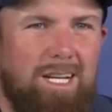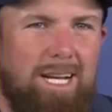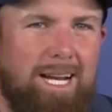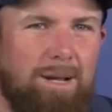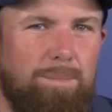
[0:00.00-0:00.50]

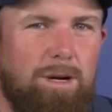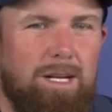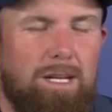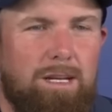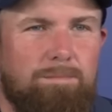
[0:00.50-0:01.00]
and I
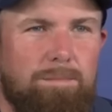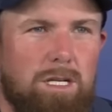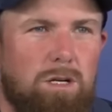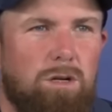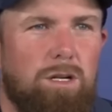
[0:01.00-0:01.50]
probably
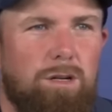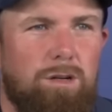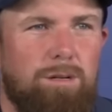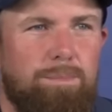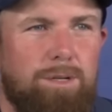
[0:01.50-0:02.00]
could have done
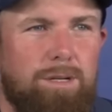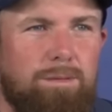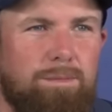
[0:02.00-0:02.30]
it, but it